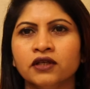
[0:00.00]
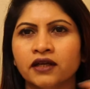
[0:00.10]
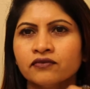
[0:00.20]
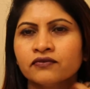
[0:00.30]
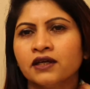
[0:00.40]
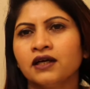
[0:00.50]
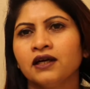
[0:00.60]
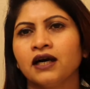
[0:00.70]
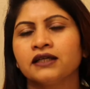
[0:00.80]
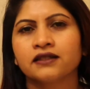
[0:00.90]
enough
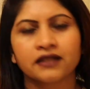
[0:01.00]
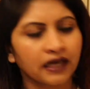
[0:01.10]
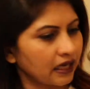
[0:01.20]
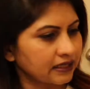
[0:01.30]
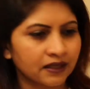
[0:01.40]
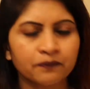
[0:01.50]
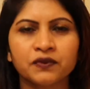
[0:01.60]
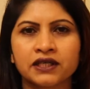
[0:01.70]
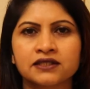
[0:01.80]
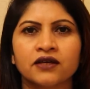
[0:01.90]
other than like some
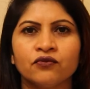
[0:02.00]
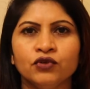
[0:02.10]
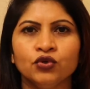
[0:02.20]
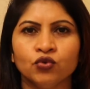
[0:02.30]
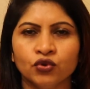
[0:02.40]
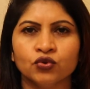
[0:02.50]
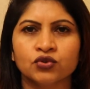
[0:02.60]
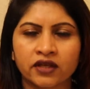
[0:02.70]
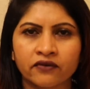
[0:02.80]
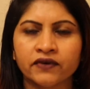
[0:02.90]
things that you
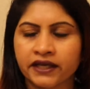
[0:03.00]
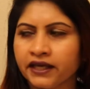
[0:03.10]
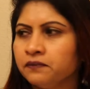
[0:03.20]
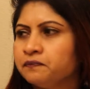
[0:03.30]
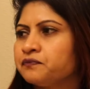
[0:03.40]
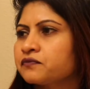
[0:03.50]
use every day